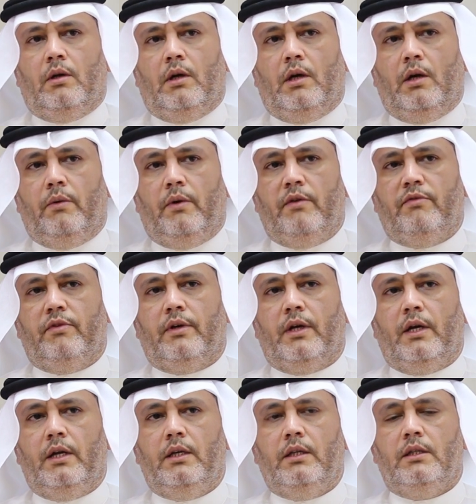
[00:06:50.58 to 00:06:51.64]
however,
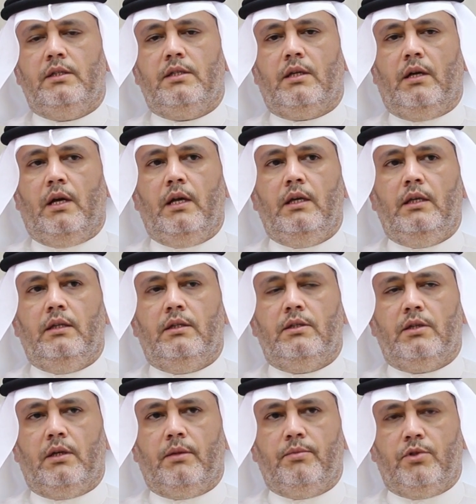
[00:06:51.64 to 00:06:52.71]
any
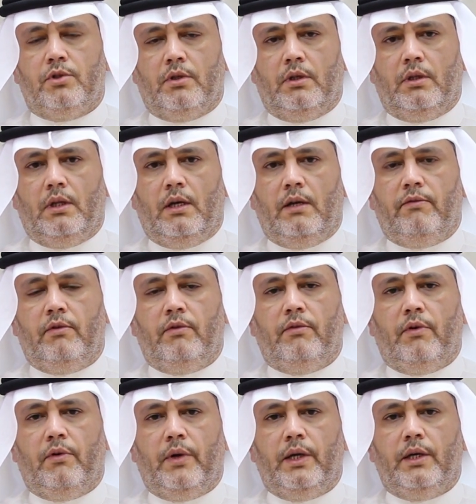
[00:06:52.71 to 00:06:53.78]
disruption in the level of
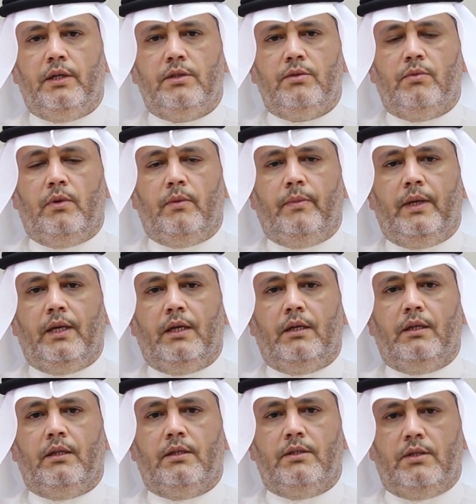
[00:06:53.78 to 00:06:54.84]
awareness will make
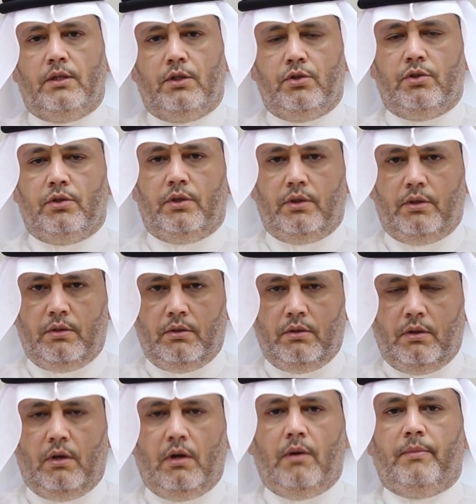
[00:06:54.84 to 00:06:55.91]
the seizure
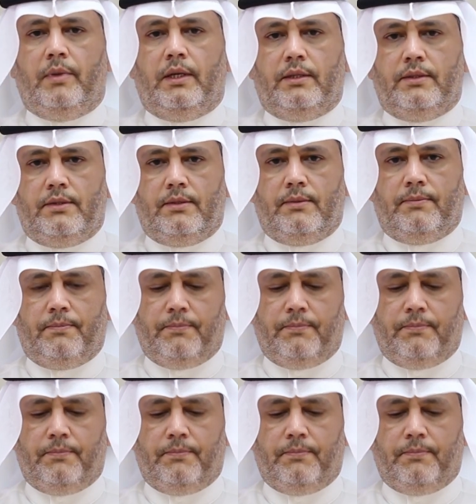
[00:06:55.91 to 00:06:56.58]
complex.